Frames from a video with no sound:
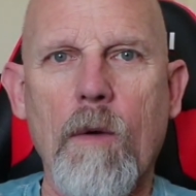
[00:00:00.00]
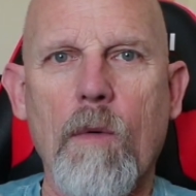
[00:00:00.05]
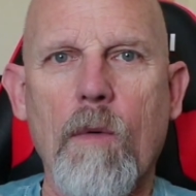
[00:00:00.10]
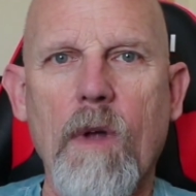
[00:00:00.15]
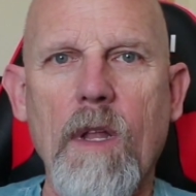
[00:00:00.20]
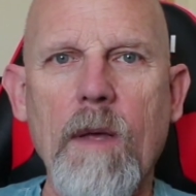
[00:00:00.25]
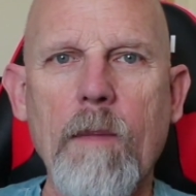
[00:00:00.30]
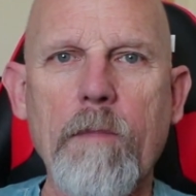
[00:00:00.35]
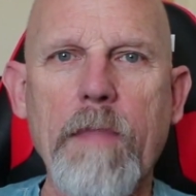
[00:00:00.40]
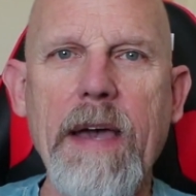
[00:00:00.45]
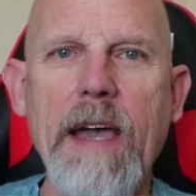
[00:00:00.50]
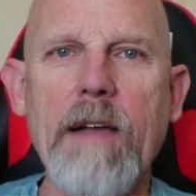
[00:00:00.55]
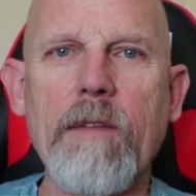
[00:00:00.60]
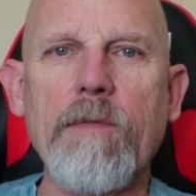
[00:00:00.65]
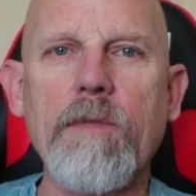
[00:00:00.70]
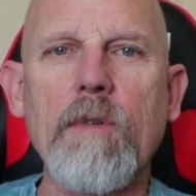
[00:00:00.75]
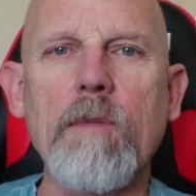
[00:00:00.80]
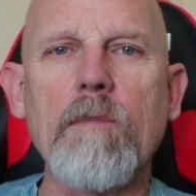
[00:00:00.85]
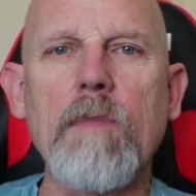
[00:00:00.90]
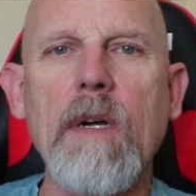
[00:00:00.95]
Well, I'm back
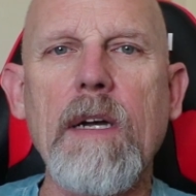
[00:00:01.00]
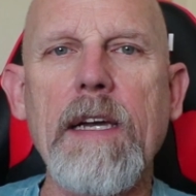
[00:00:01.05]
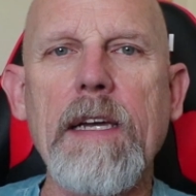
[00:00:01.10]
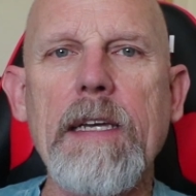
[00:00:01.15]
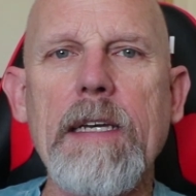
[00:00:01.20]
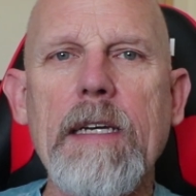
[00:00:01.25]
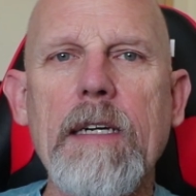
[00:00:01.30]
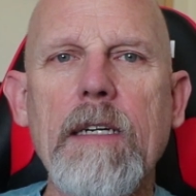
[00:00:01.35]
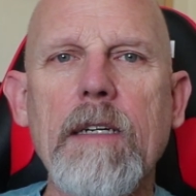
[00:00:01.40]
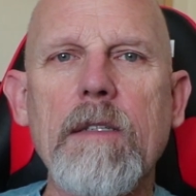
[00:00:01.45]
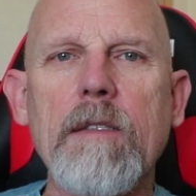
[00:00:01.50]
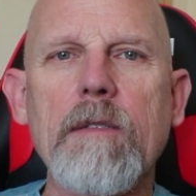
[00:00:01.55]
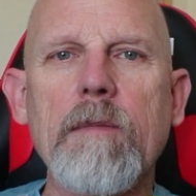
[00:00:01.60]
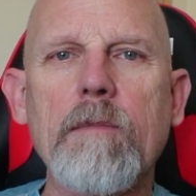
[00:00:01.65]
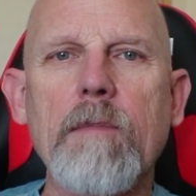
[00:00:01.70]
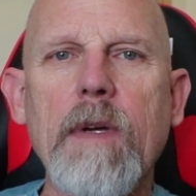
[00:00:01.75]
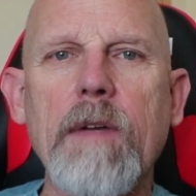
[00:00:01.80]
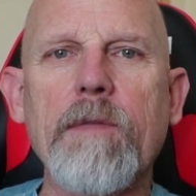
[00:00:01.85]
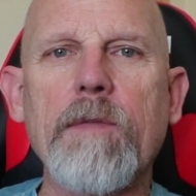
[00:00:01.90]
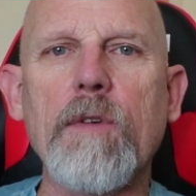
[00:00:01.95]
from my
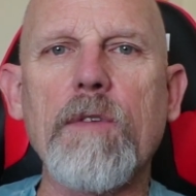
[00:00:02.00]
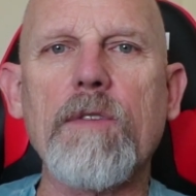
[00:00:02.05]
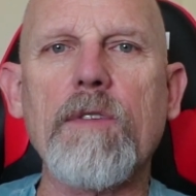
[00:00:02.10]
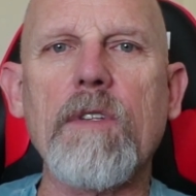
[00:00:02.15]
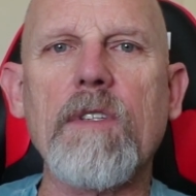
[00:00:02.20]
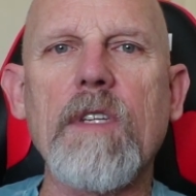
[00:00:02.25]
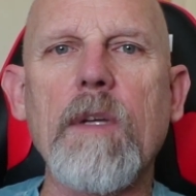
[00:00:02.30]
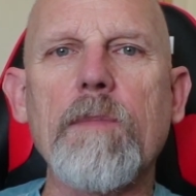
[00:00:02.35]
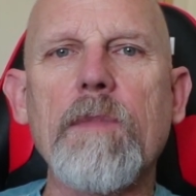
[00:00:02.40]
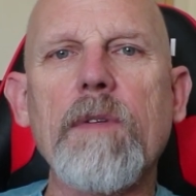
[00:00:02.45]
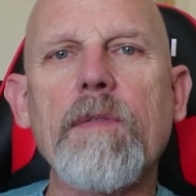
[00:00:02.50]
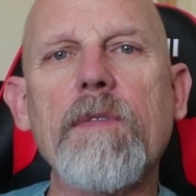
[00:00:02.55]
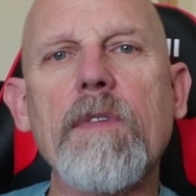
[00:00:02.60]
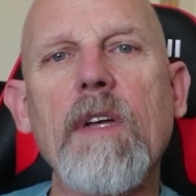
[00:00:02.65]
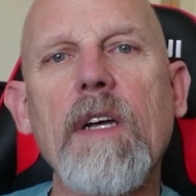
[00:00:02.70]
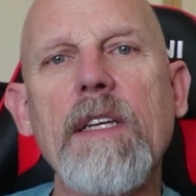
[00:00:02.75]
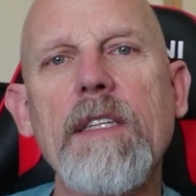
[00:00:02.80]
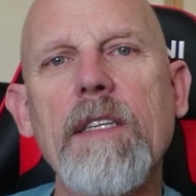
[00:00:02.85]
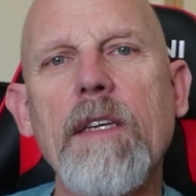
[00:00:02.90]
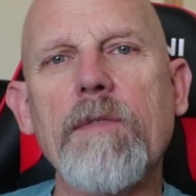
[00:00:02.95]
my first attempt at
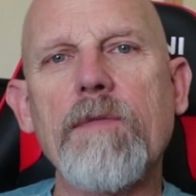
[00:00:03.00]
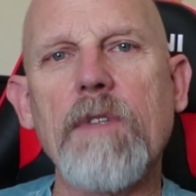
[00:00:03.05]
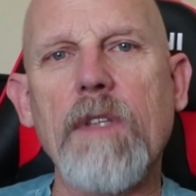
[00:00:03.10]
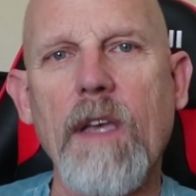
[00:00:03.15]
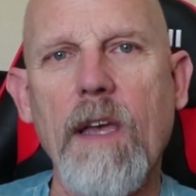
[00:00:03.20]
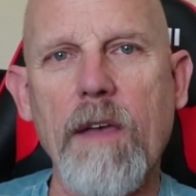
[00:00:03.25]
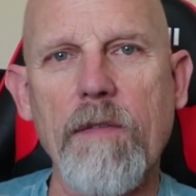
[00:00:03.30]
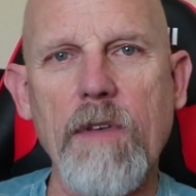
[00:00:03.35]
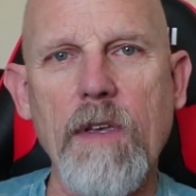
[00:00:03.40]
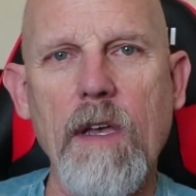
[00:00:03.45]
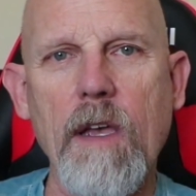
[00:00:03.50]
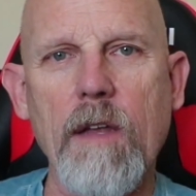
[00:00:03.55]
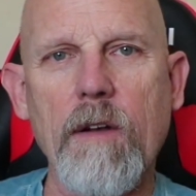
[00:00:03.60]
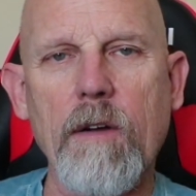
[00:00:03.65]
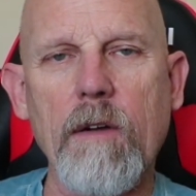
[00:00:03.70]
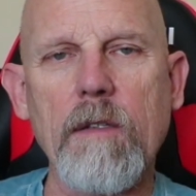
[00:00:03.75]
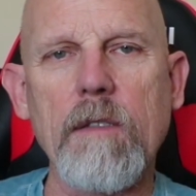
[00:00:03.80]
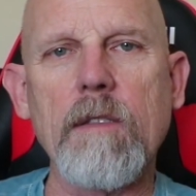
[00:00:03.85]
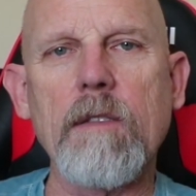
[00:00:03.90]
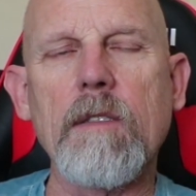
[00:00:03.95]
flying the FT
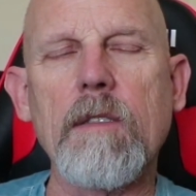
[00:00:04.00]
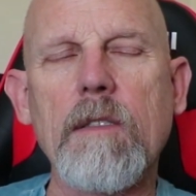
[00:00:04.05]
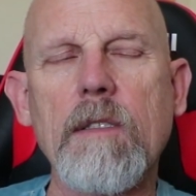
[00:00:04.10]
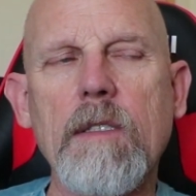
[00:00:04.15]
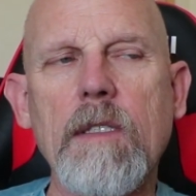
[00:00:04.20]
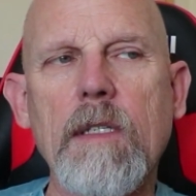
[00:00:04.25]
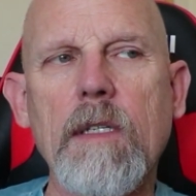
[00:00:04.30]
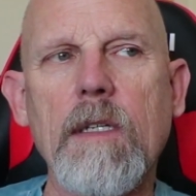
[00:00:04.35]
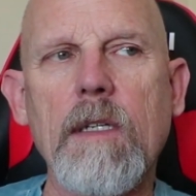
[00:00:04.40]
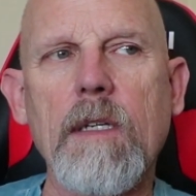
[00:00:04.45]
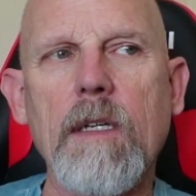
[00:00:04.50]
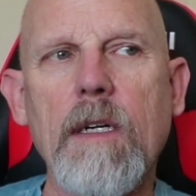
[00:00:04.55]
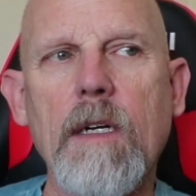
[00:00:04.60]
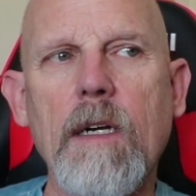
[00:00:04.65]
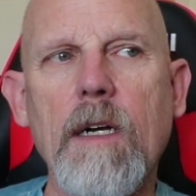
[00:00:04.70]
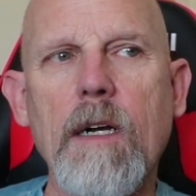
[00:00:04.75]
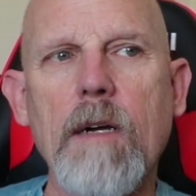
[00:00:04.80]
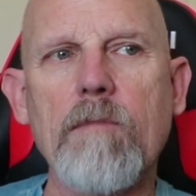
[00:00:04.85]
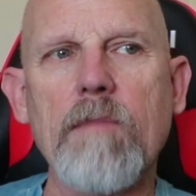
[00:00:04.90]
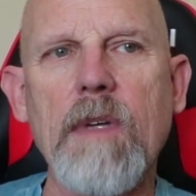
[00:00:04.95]
Aviator.
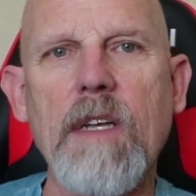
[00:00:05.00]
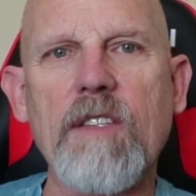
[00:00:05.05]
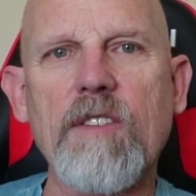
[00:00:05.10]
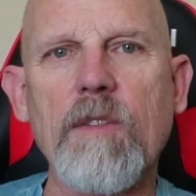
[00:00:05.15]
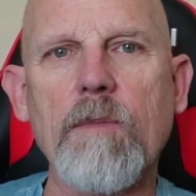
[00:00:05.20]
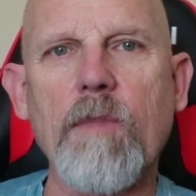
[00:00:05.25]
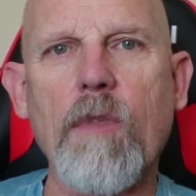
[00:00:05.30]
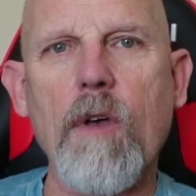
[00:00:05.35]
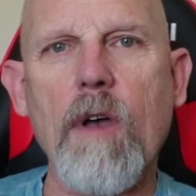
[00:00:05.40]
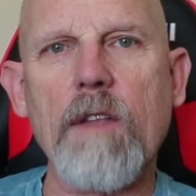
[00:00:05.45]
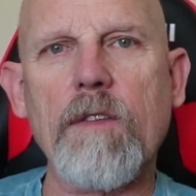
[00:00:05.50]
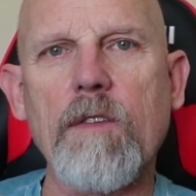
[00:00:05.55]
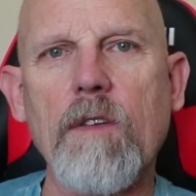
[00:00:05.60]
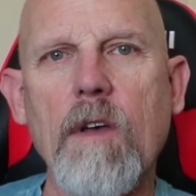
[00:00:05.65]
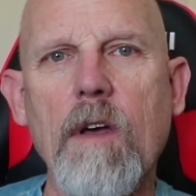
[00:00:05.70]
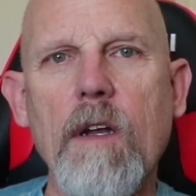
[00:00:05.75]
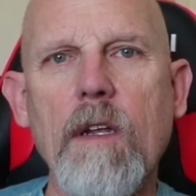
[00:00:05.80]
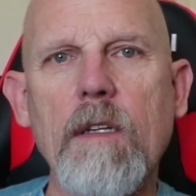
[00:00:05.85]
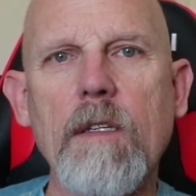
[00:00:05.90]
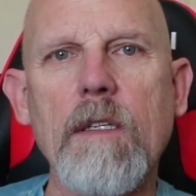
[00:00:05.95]
Got some thoughts
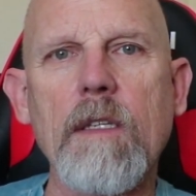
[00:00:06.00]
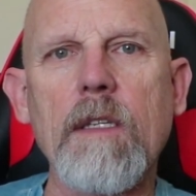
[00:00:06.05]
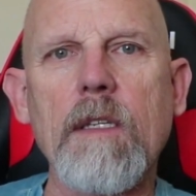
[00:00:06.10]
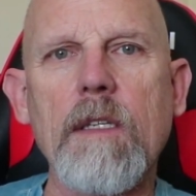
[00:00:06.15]
on it.